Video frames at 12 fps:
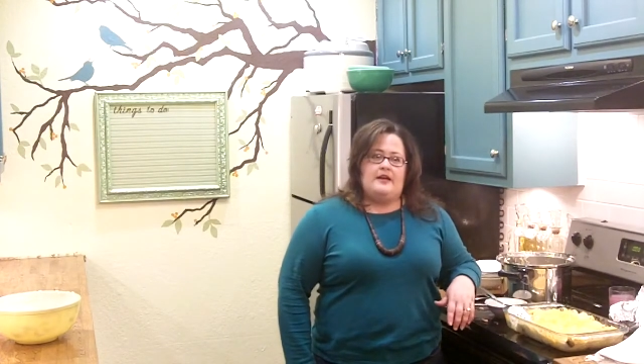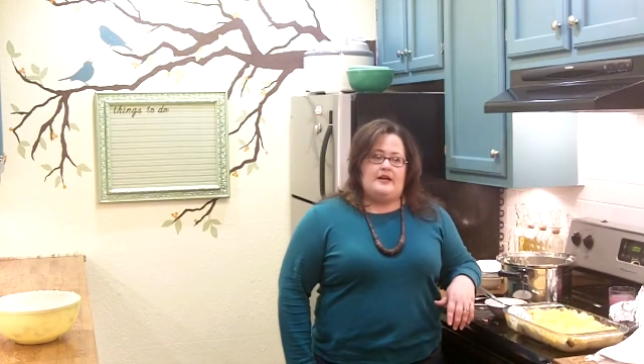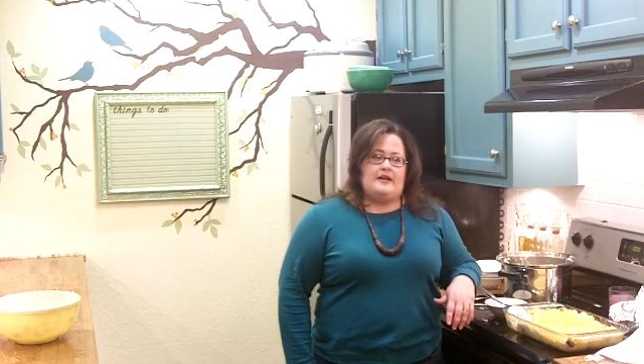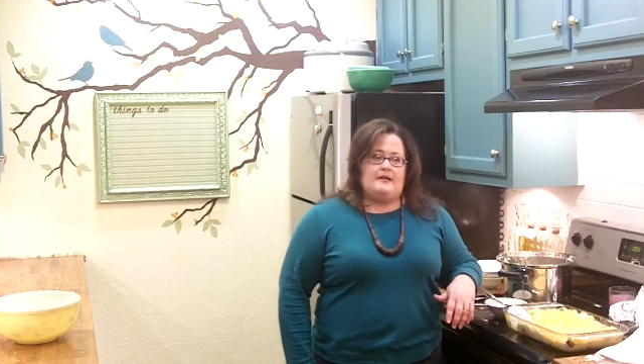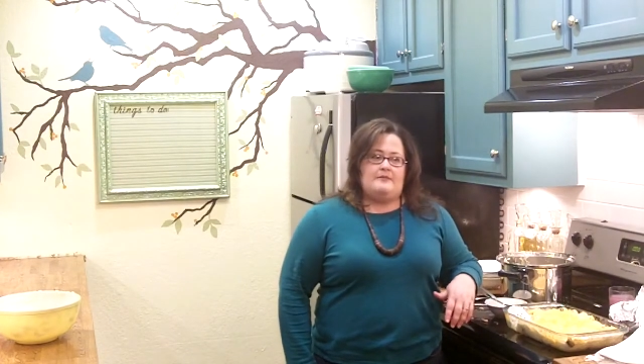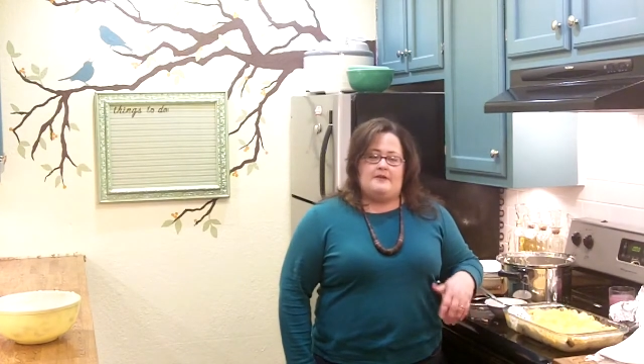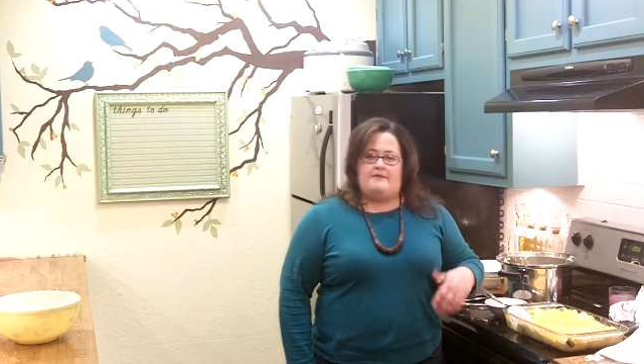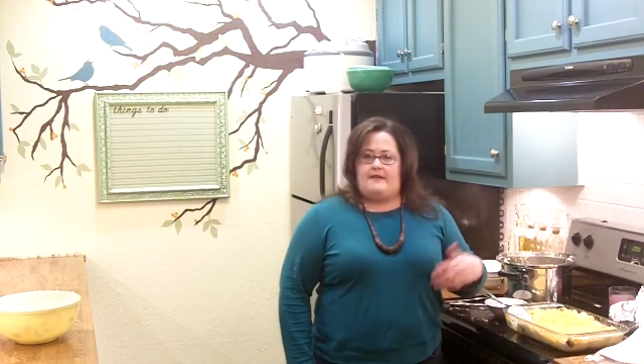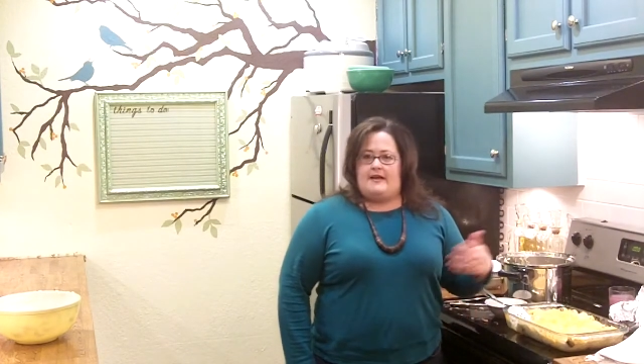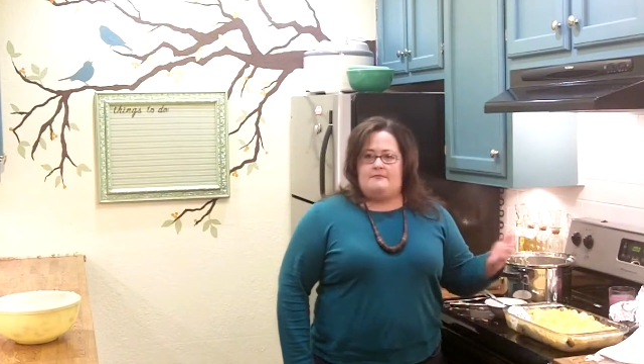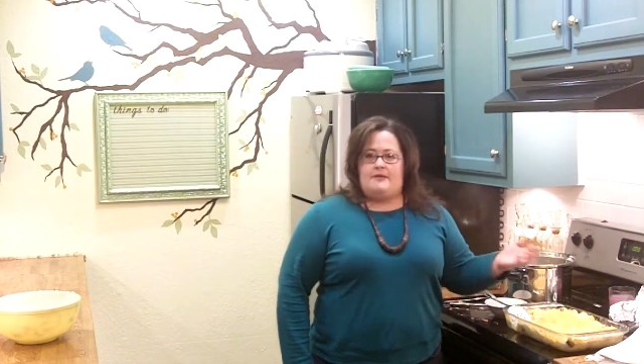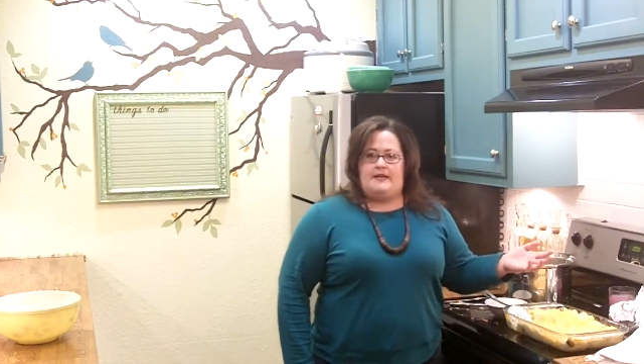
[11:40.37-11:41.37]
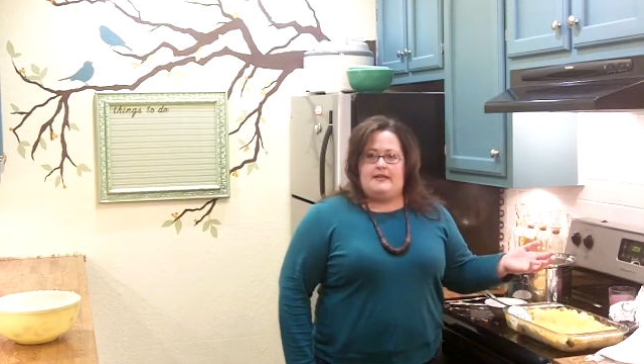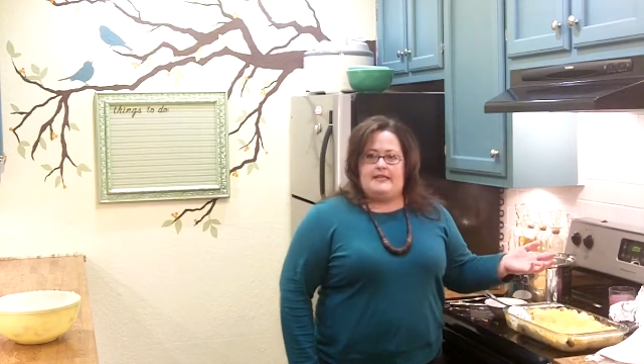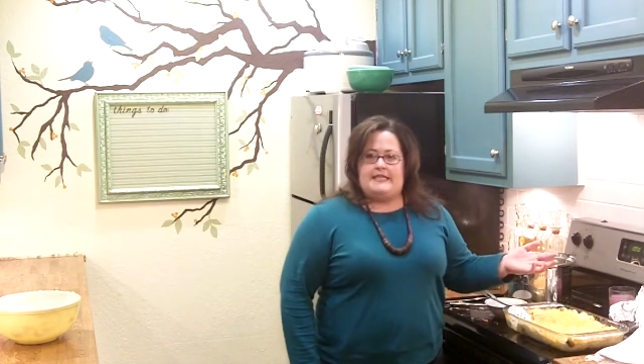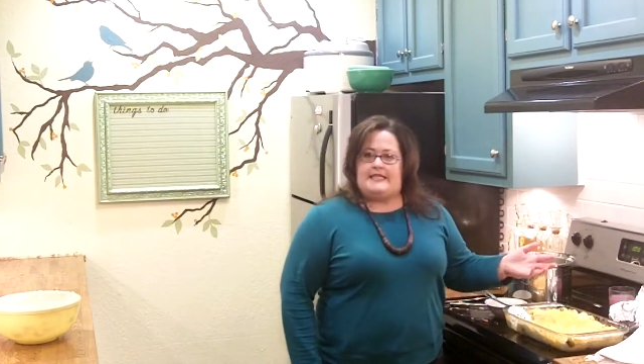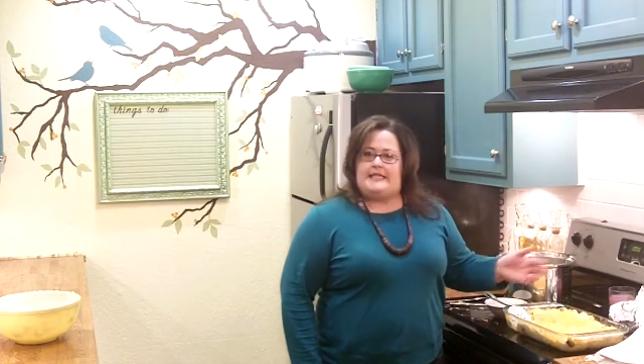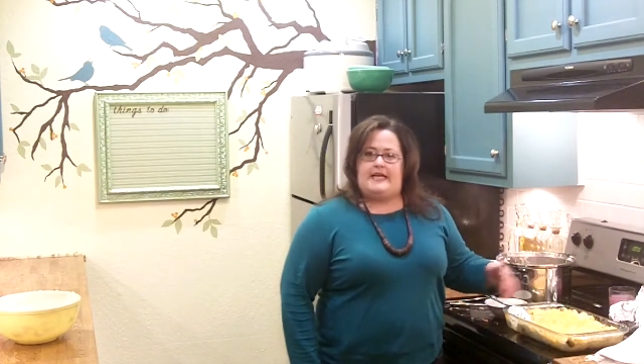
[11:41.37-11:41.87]
a family
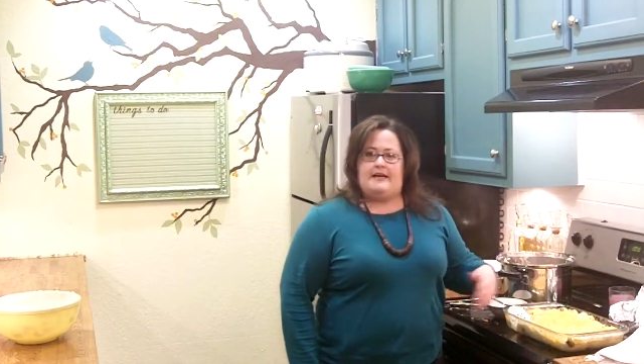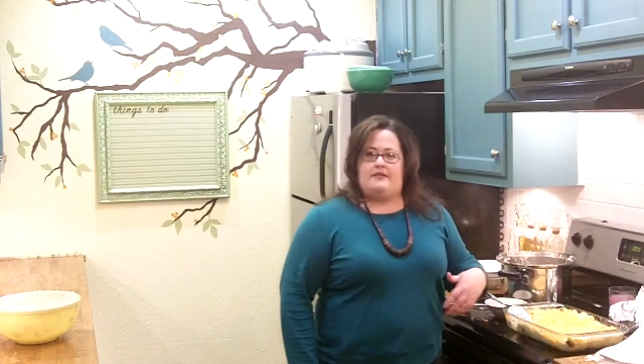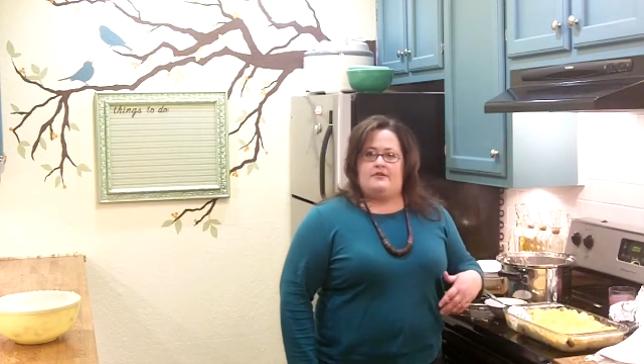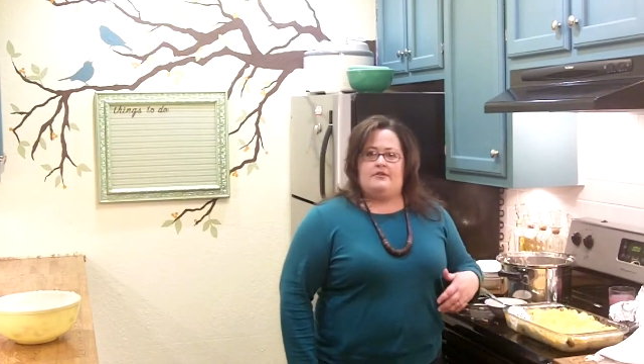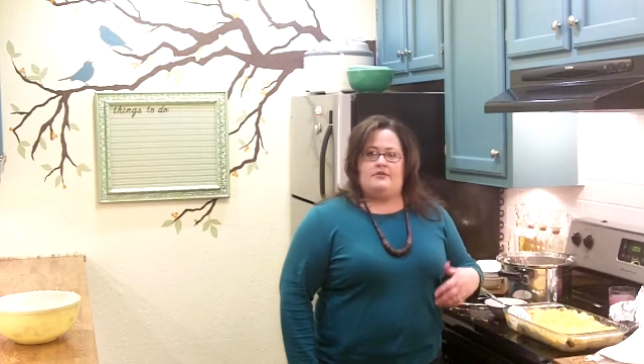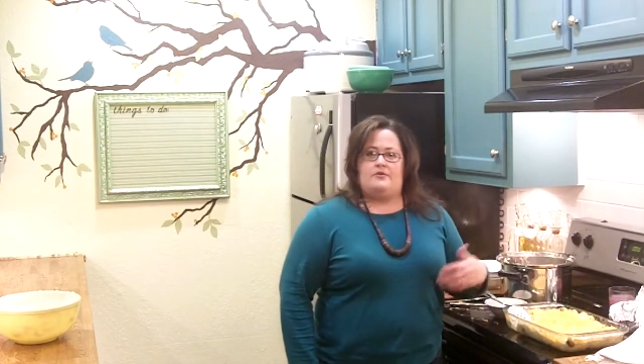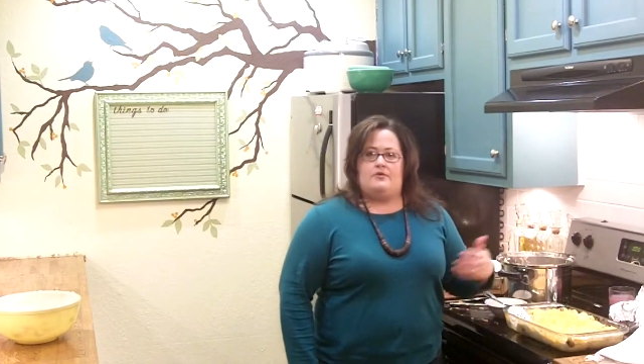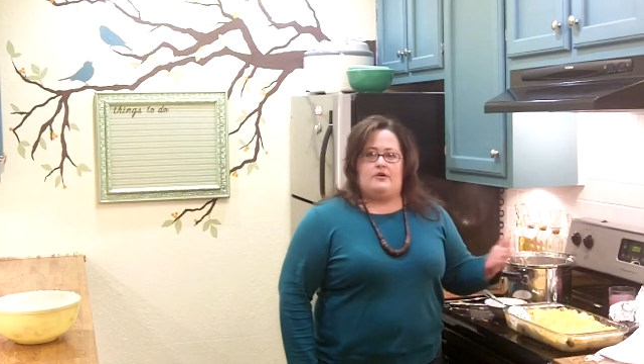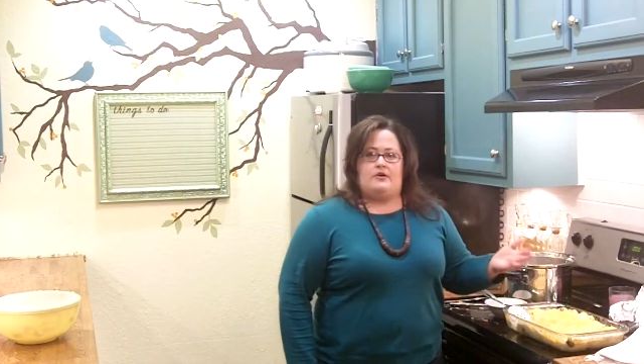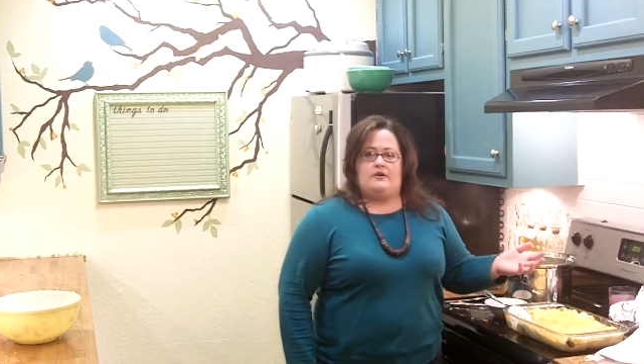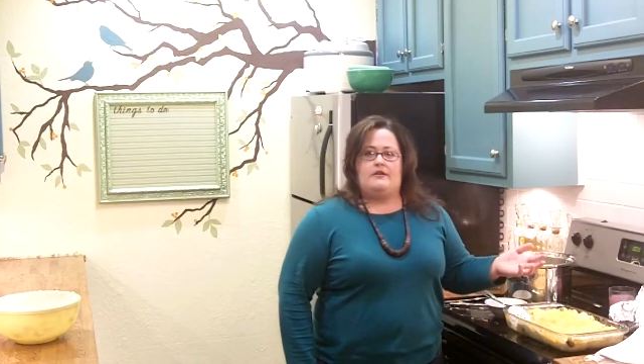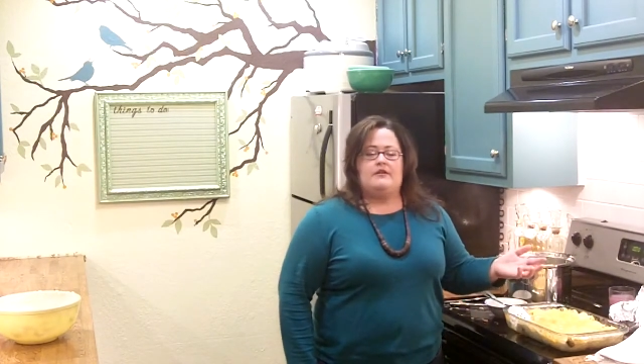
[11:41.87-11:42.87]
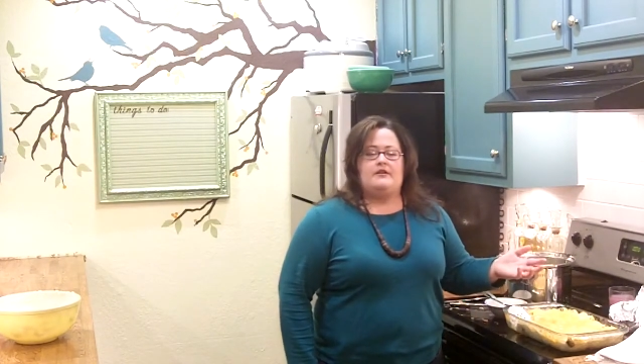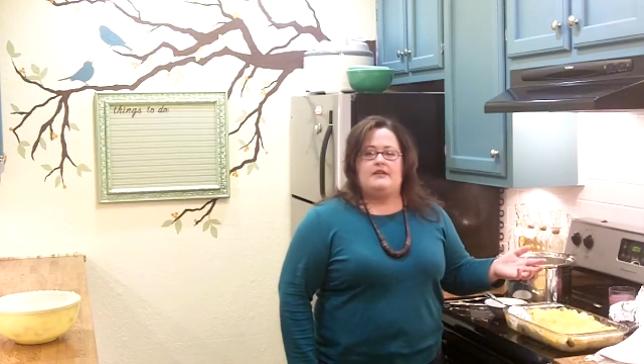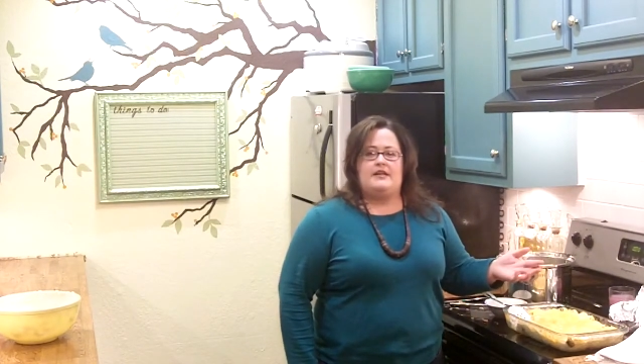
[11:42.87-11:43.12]
get-together or,